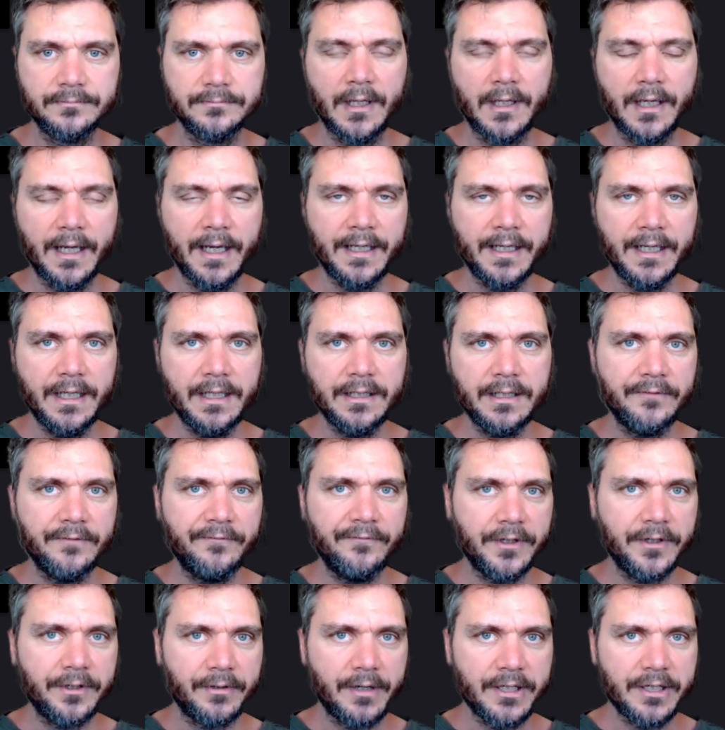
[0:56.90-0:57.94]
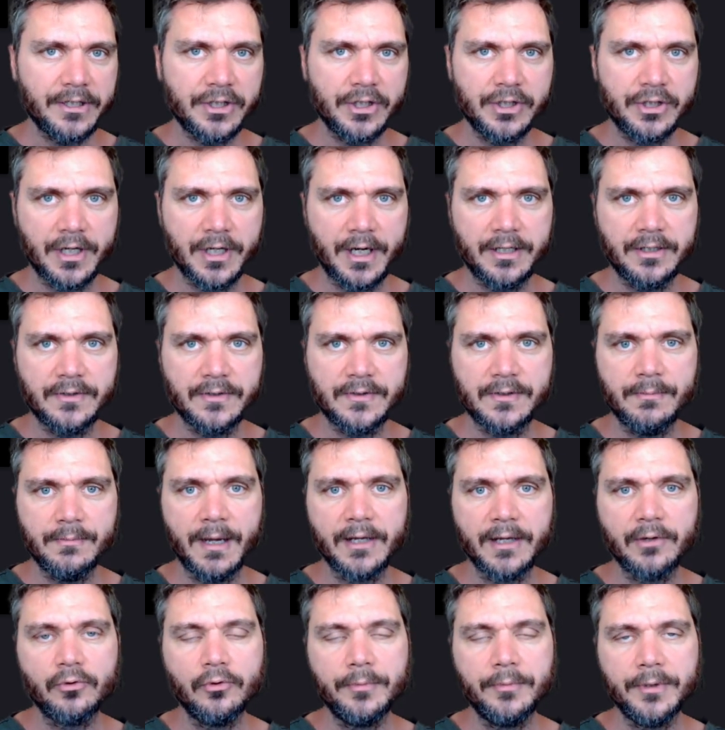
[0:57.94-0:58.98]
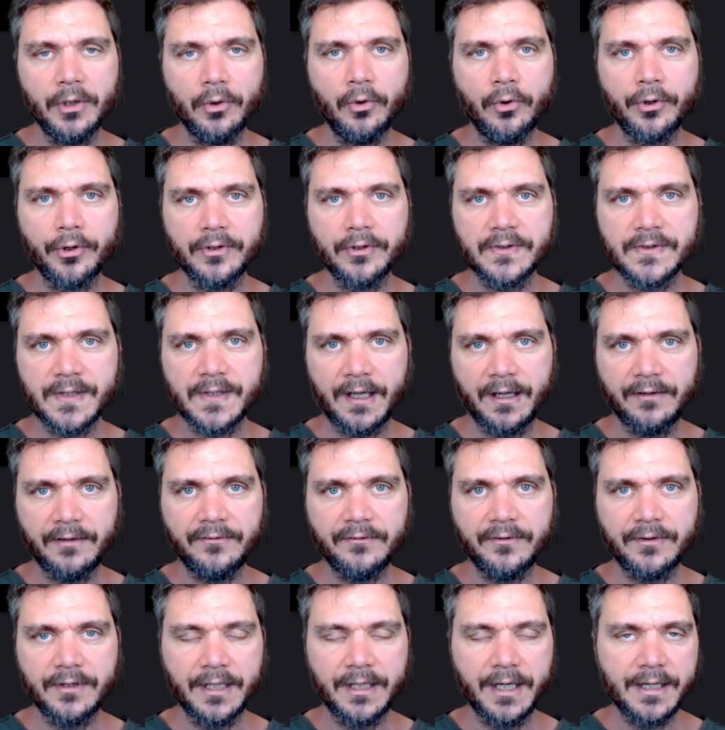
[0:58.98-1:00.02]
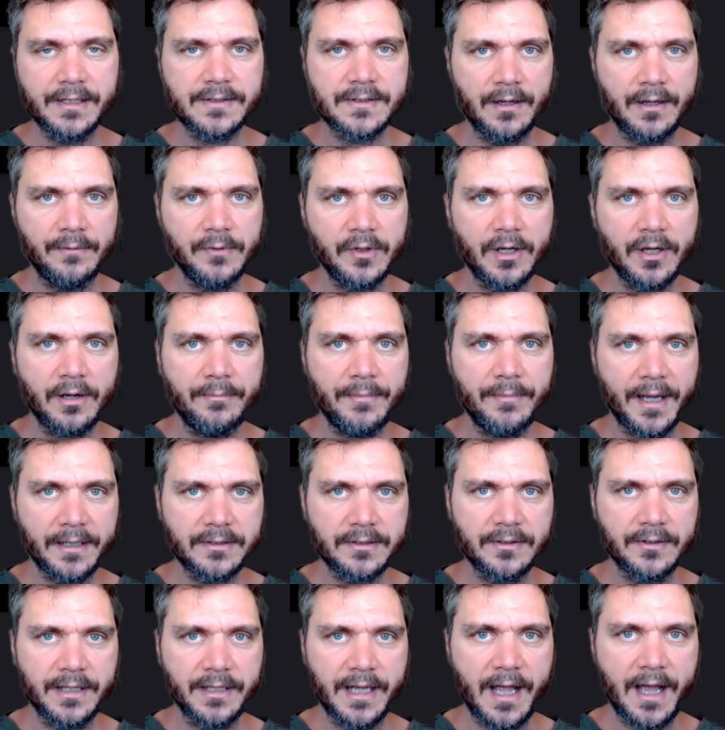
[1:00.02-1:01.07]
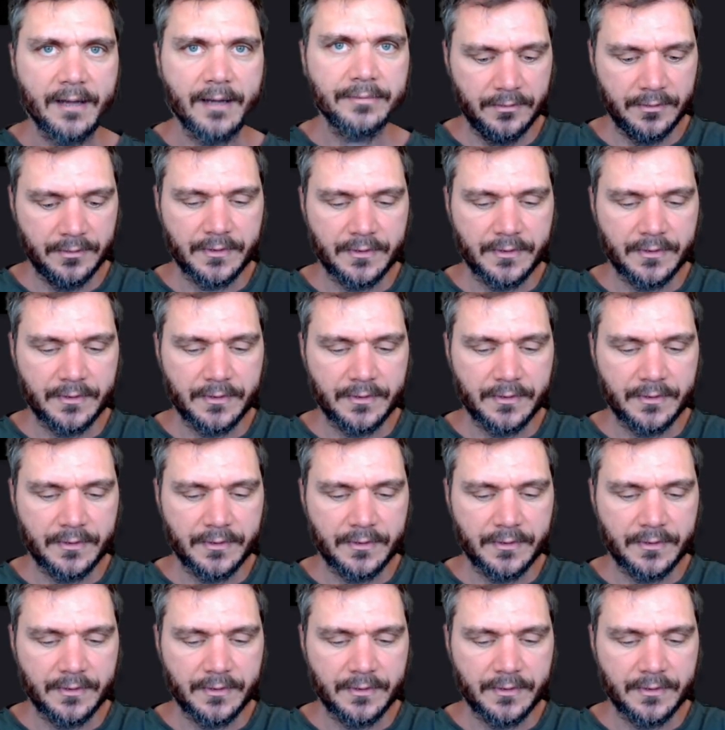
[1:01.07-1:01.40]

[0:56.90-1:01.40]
And any configuration changes you make will be auto-saved the next time you come back to the app.